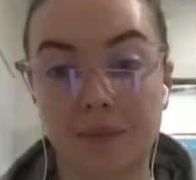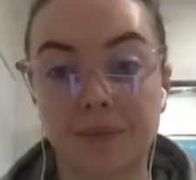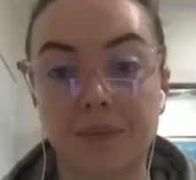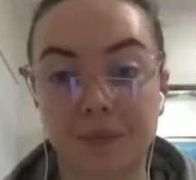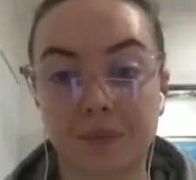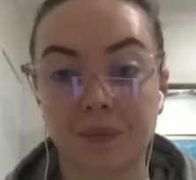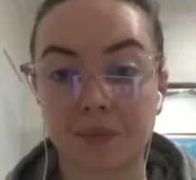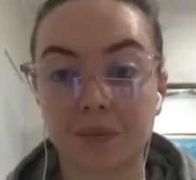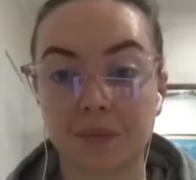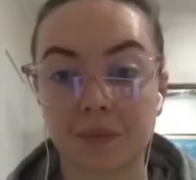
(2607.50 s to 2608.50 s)
But
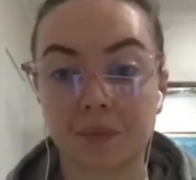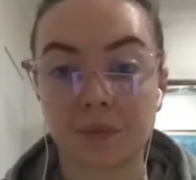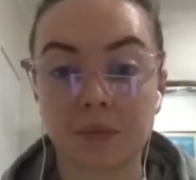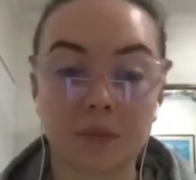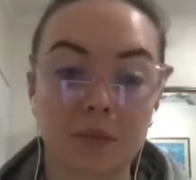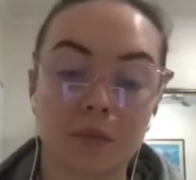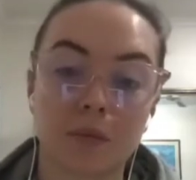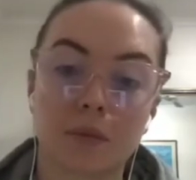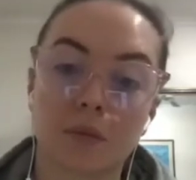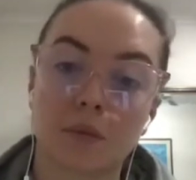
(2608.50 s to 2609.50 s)
obviously, like for some
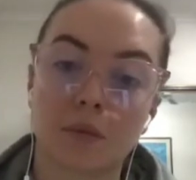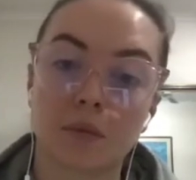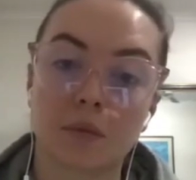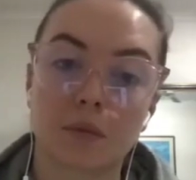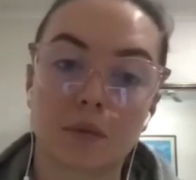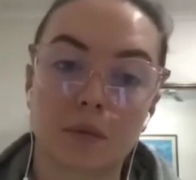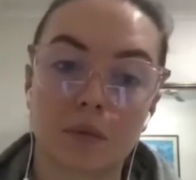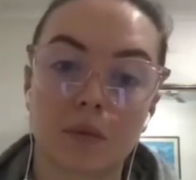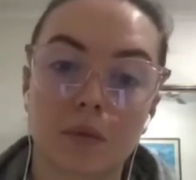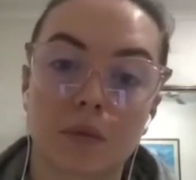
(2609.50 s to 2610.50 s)
people,
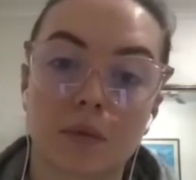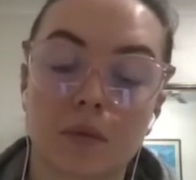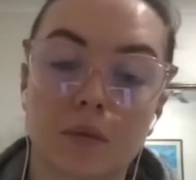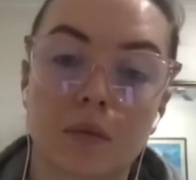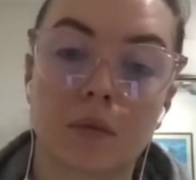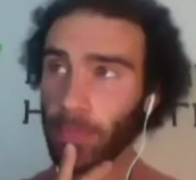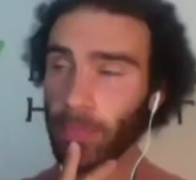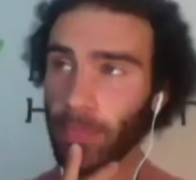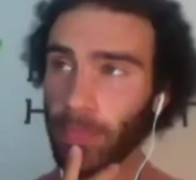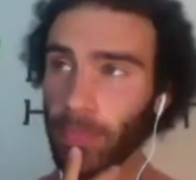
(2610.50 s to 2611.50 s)

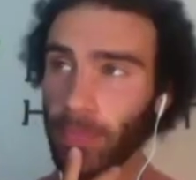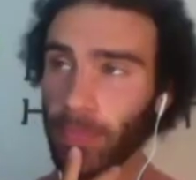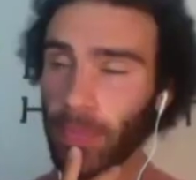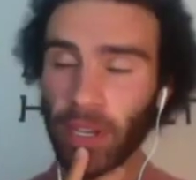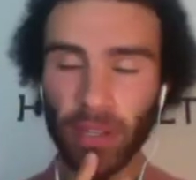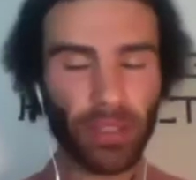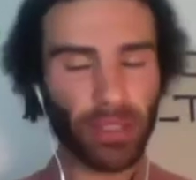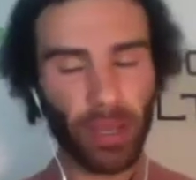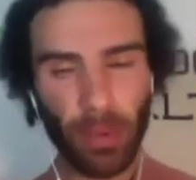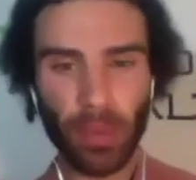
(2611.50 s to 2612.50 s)
you know, there's
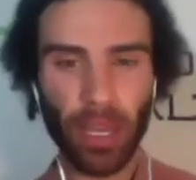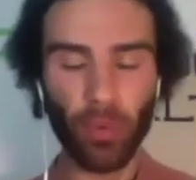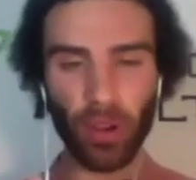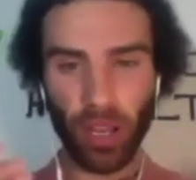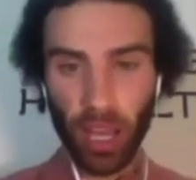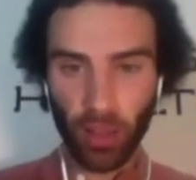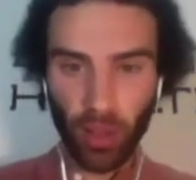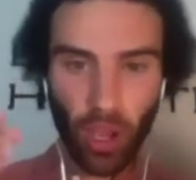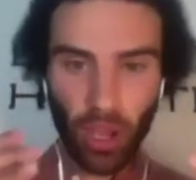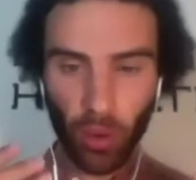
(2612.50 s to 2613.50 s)
some people that want a
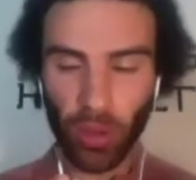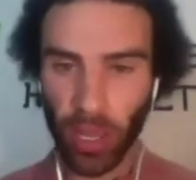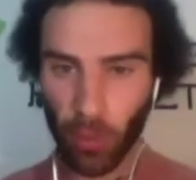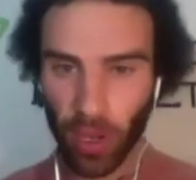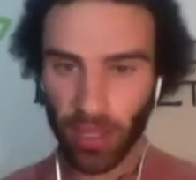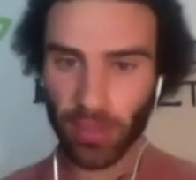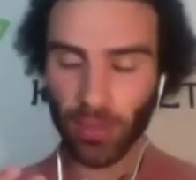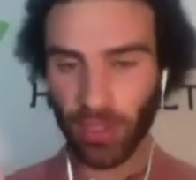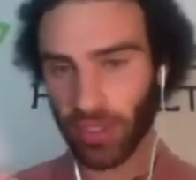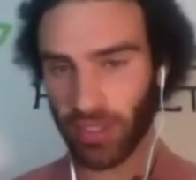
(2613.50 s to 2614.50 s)
lot all at once,
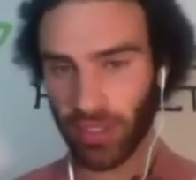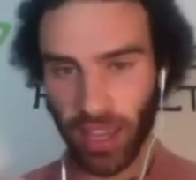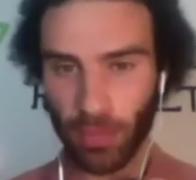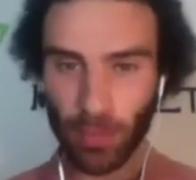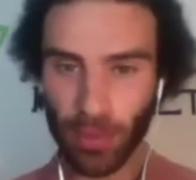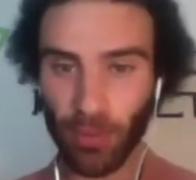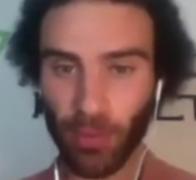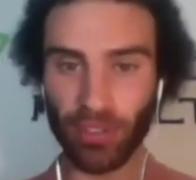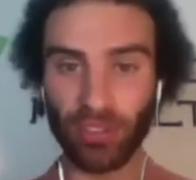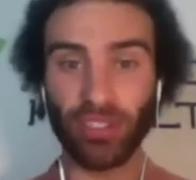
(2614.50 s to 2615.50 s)
whereas other people, they
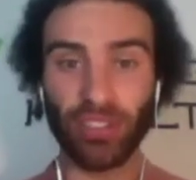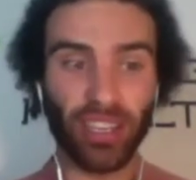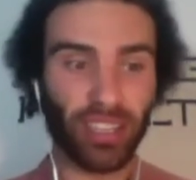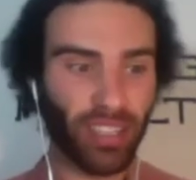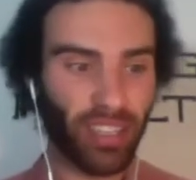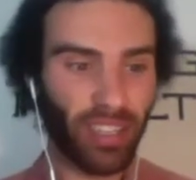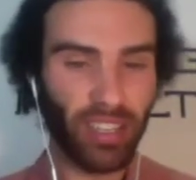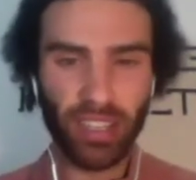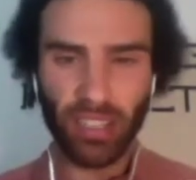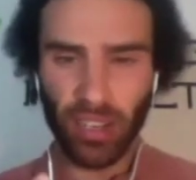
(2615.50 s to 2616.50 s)
want just like,
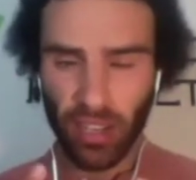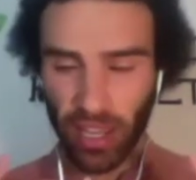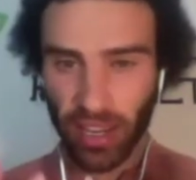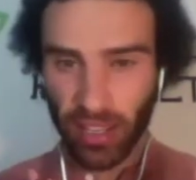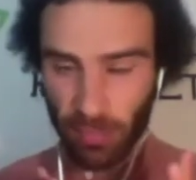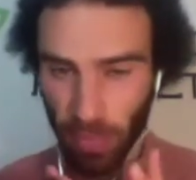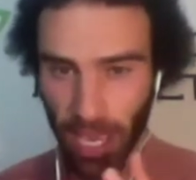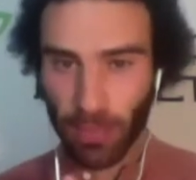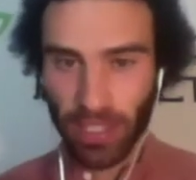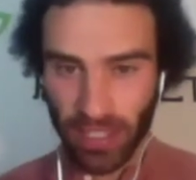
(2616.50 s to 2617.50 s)
you know, they need
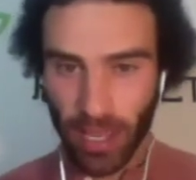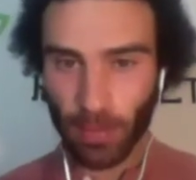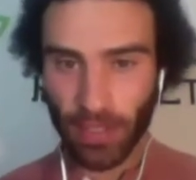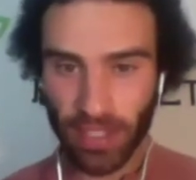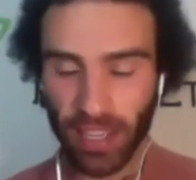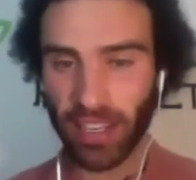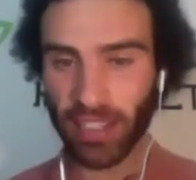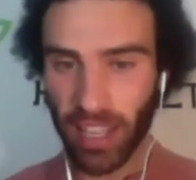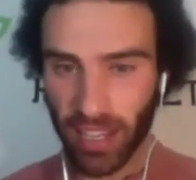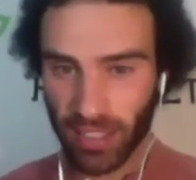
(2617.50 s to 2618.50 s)
baby steps. They
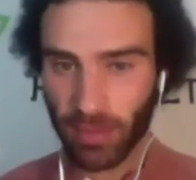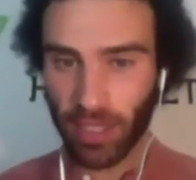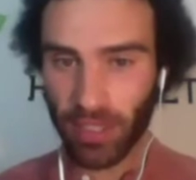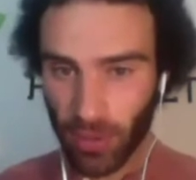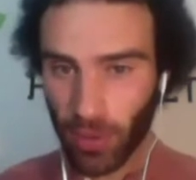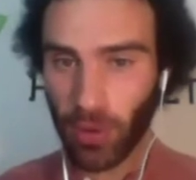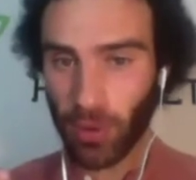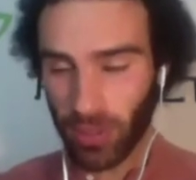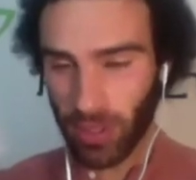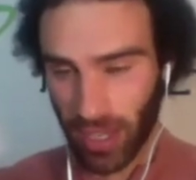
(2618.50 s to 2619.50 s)
need like to be
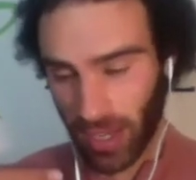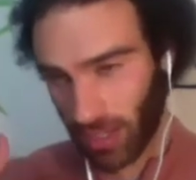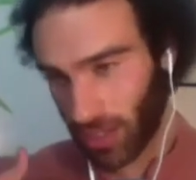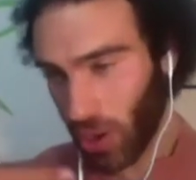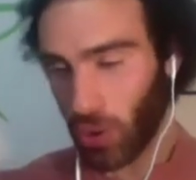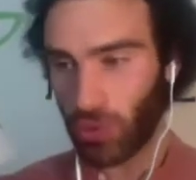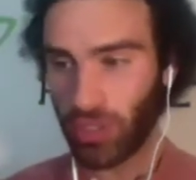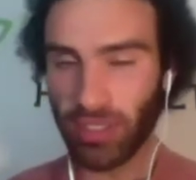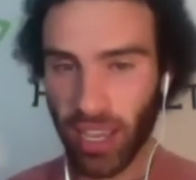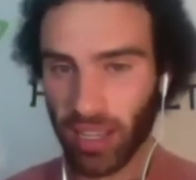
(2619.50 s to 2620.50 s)
taught and told
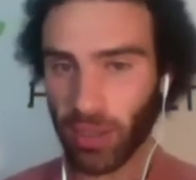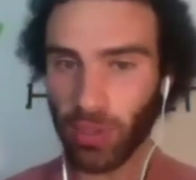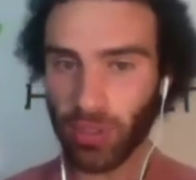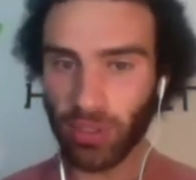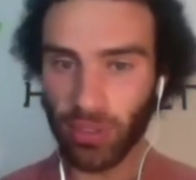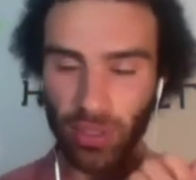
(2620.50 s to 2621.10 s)
exactly what to do.